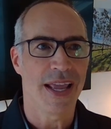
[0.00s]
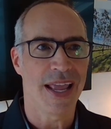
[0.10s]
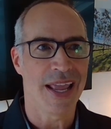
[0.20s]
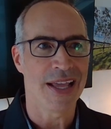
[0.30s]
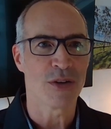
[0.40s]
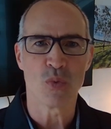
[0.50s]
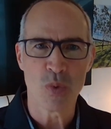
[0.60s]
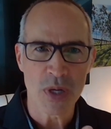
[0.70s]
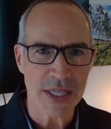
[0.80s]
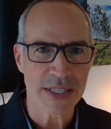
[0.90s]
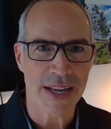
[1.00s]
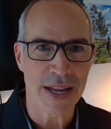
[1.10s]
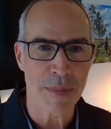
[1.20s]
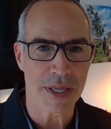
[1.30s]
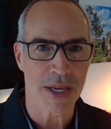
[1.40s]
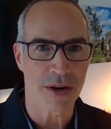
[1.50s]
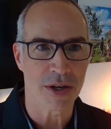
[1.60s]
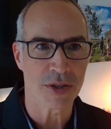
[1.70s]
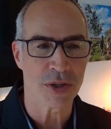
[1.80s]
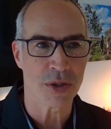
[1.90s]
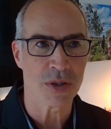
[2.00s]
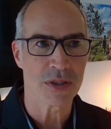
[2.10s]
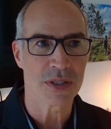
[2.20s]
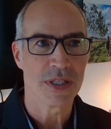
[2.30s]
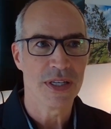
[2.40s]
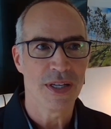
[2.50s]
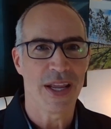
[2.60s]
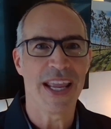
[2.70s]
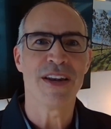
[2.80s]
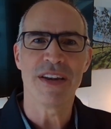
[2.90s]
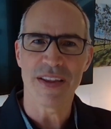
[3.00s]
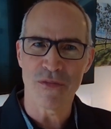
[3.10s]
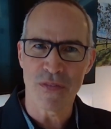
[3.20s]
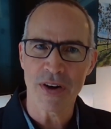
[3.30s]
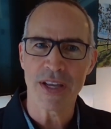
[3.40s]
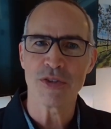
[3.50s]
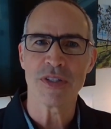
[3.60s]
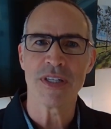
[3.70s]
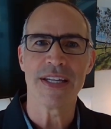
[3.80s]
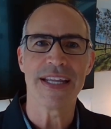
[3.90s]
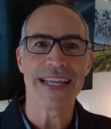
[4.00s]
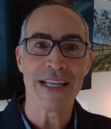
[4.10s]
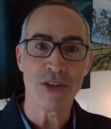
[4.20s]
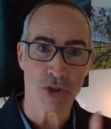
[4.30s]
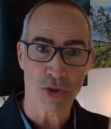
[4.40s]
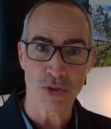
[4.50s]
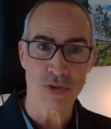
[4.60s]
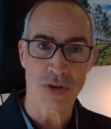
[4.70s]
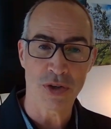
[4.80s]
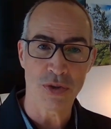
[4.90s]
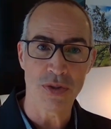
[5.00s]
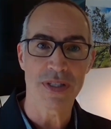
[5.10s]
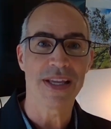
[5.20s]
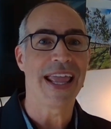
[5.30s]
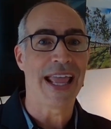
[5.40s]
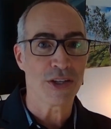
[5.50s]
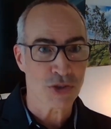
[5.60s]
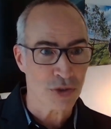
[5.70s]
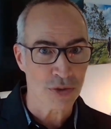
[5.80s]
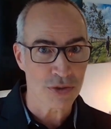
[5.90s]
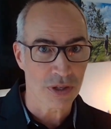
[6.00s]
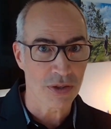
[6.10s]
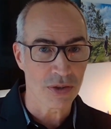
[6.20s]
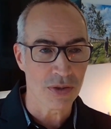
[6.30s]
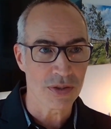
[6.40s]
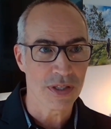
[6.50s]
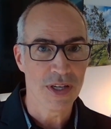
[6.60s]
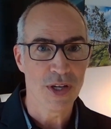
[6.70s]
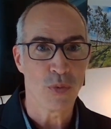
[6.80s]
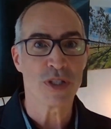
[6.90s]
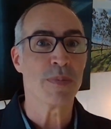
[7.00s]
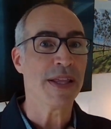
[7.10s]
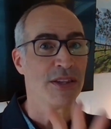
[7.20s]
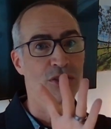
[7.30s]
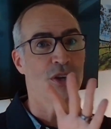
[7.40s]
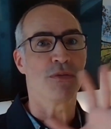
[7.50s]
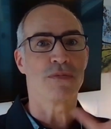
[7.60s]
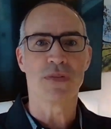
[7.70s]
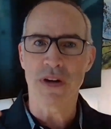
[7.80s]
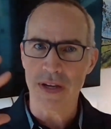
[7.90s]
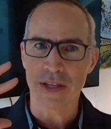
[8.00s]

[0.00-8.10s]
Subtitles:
and really dynamic characters in very interesting internal struggles, external struggles, which made the show very